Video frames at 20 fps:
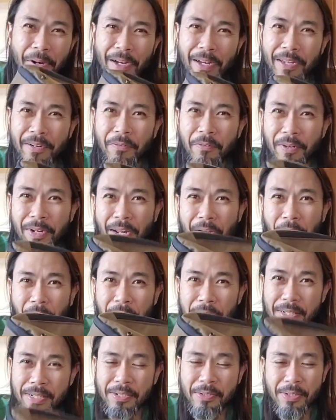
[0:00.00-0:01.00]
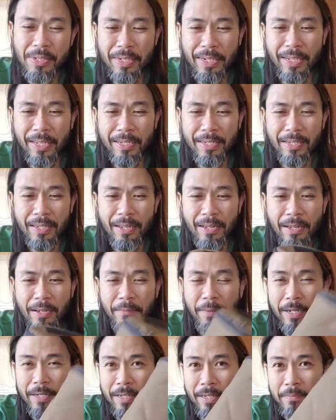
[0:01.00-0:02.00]
But when I was using it,
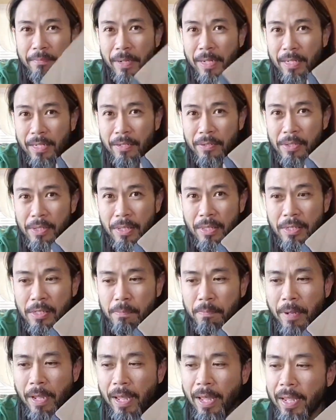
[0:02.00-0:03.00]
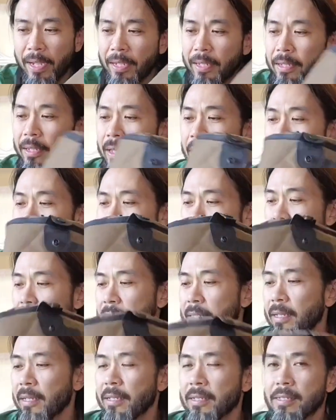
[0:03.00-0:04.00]
I did make use of this bag.
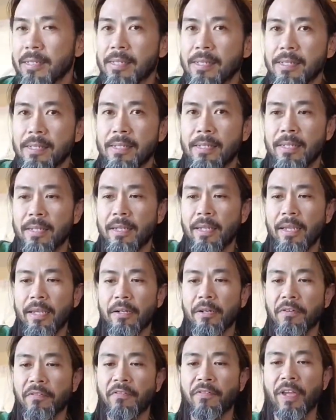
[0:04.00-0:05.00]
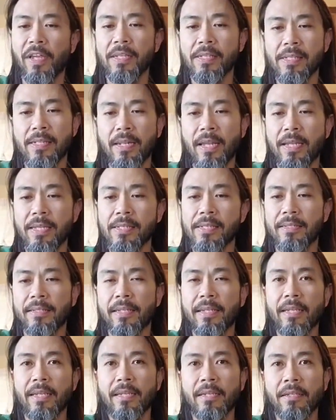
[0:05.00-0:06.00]
It does interface
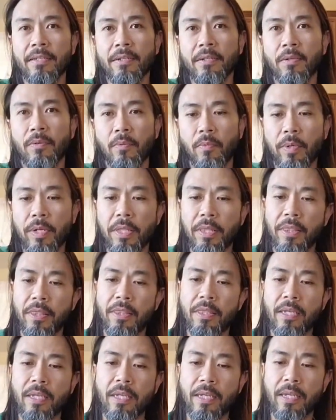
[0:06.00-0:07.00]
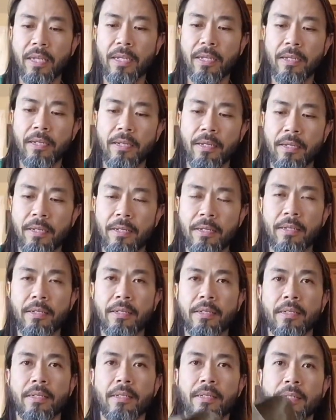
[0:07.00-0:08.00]
nicely with the
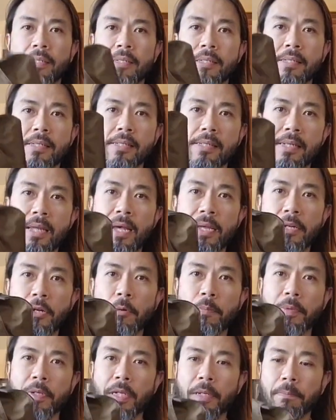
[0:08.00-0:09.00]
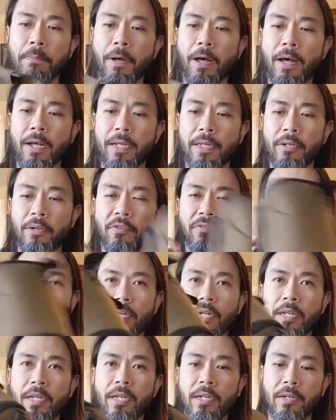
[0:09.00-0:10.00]
side opening pocket
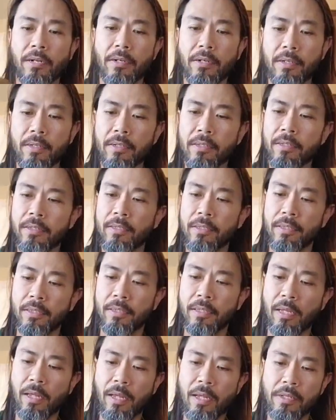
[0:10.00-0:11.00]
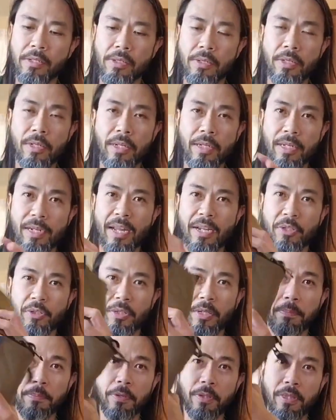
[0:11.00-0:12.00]
over here, so you can
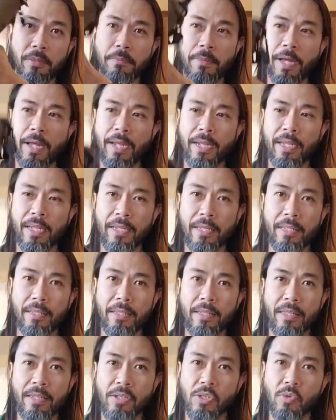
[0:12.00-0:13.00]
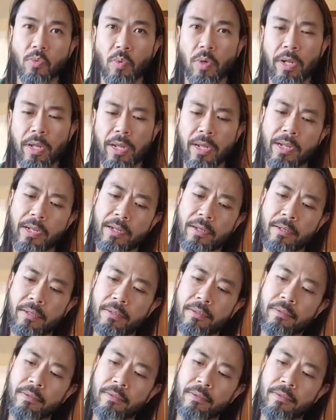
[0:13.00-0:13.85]
actually put the bag in this way.